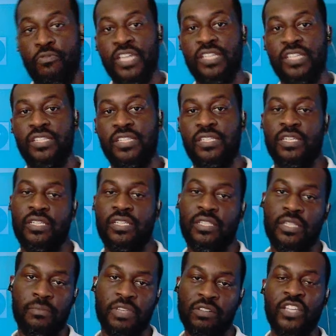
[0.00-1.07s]
I'll give you an example.
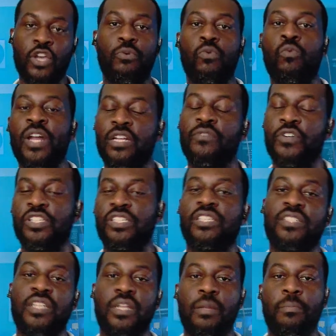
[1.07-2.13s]
One of the verses in the Bible
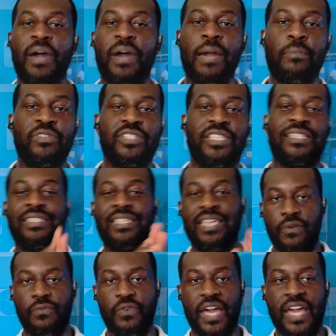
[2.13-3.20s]
says, give and it shall be
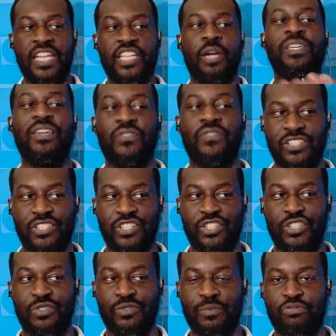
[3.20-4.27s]
given unto you. Pressed
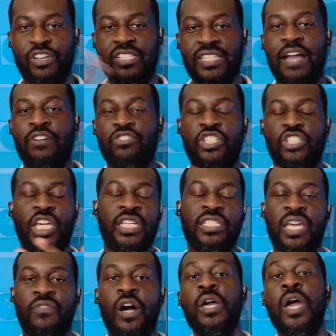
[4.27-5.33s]
down, shaken together,
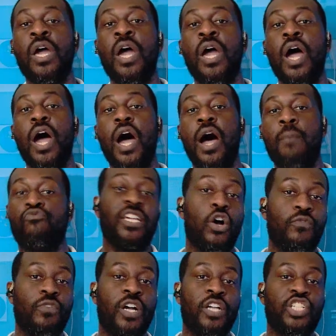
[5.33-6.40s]
running over, shall
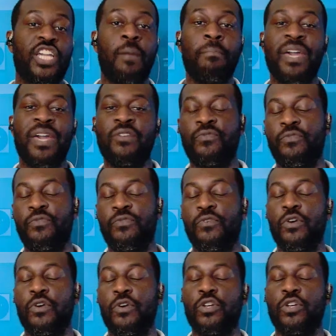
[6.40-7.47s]
men sow into your
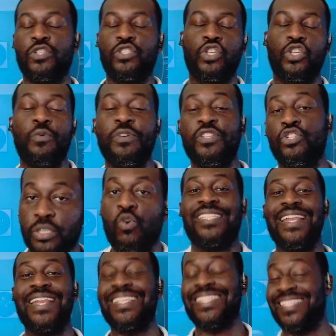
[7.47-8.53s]
bosom. What is that? That's a
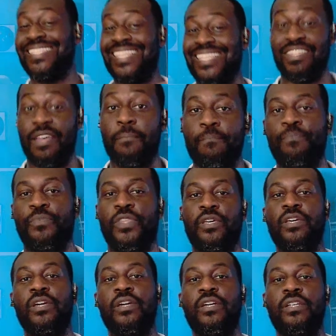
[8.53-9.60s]
system. The
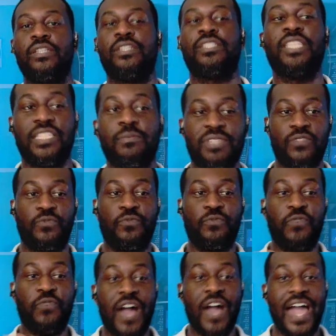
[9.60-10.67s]
system says, find
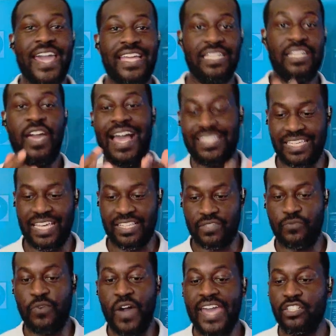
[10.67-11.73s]
assets, find
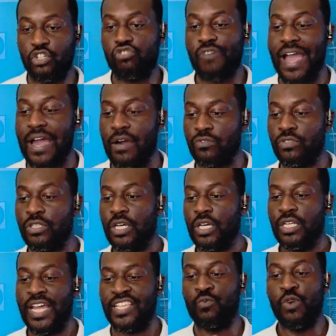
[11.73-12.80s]
ground that's worthy to
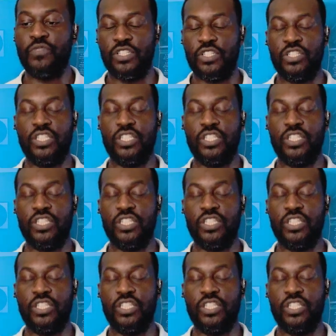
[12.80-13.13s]
give.